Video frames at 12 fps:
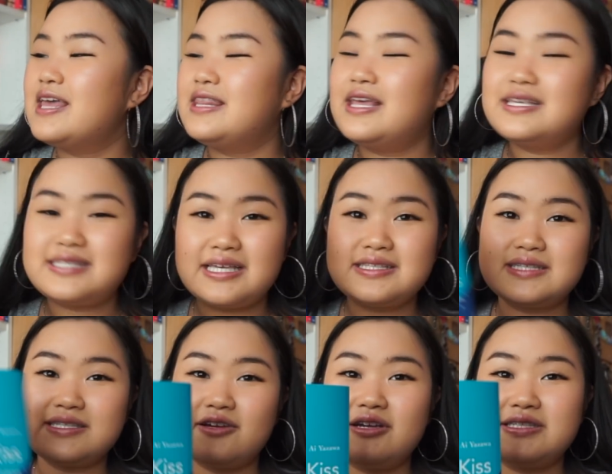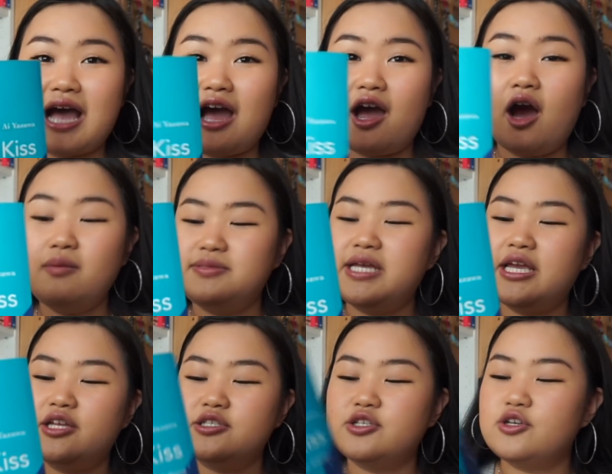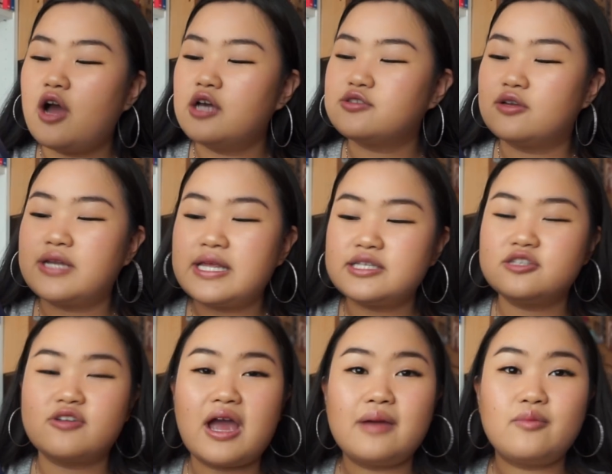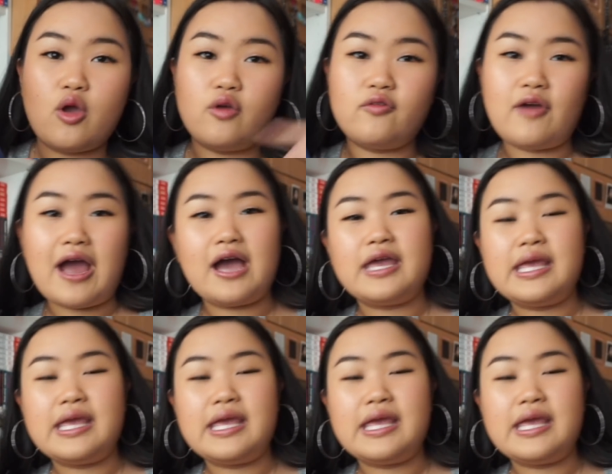This is a series that I updated you guys on Instagram over at